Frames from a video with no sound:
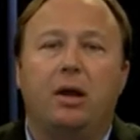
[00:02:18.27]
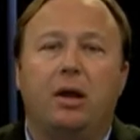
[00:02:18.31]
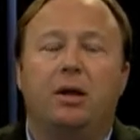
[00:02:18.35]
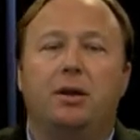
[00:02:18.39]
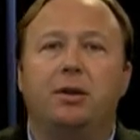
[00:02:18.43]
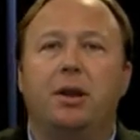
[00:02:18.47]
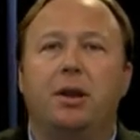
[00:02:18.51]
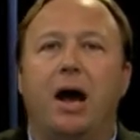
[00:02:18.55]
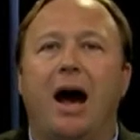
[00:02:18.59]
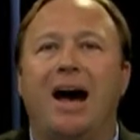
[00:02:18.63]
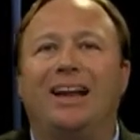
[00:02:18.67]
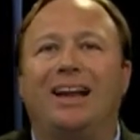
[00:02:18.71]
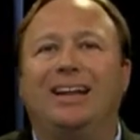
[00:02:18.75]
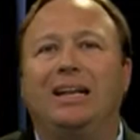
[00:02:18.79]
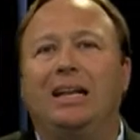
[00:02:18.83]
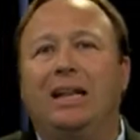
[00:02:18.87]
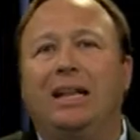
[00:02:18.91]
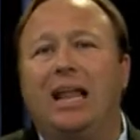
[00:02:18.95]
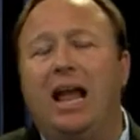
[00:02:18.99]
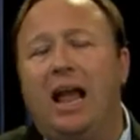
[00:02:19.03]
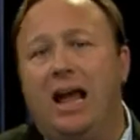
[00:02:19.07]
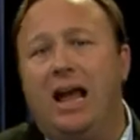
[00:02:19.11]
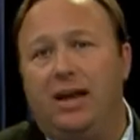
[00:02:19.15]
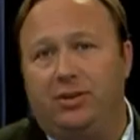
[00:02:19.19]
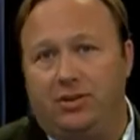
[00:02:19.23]
Not
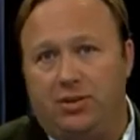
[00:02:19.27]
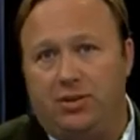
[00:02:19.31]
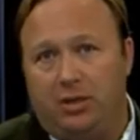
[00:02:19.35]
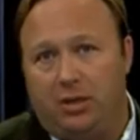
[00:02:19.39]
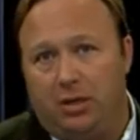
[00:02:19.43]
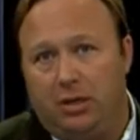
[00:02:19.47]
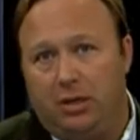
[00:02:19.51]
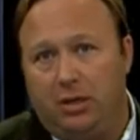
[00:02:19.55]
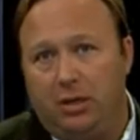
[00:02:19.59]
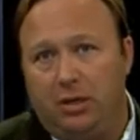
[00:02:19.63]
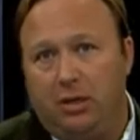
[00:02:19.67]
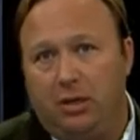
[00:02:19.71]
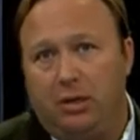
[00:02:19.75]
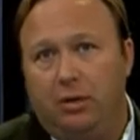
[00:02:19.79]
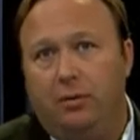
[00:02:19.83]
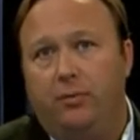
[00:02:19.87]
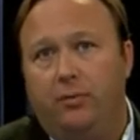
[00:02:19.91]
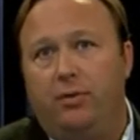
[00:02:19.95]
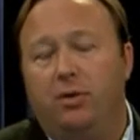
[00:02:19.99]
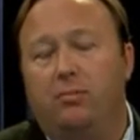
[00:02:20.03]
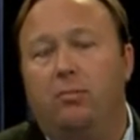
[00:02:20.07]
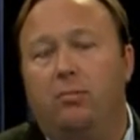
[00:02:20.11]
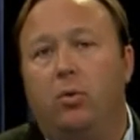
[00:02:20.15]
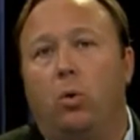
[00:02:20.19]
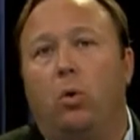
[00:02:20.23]
less.
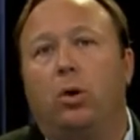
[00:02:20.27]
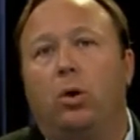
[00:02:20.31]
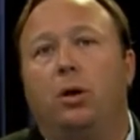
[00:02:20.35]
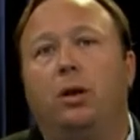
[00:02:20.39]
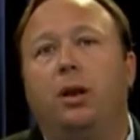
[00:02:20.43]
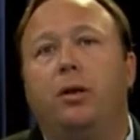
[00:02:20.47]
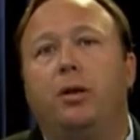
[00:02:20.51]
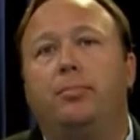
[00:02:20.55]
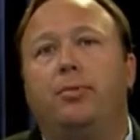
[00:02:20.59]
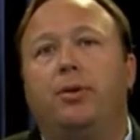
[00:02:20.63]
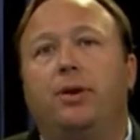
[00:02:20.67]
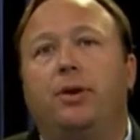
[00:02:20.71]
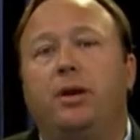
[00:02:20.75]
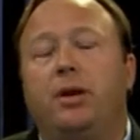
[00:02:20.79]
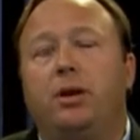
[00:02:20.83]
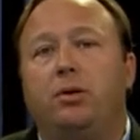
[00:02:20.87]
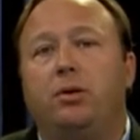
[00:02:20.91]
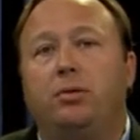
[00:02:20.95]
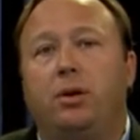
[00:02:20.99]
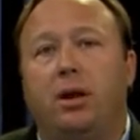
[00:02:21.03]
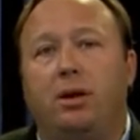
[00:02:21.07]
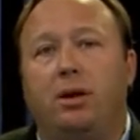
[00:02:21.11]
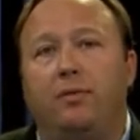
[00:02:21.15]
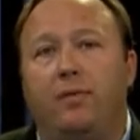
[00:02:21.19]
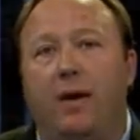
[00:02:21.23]
The more liberty you
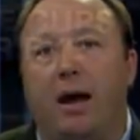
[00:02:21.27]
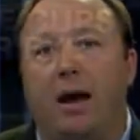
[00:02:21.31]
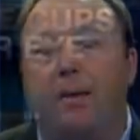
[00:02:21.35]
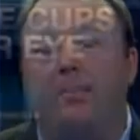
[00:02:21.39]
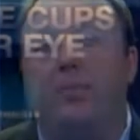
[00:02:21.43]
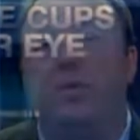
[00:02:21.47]
give up,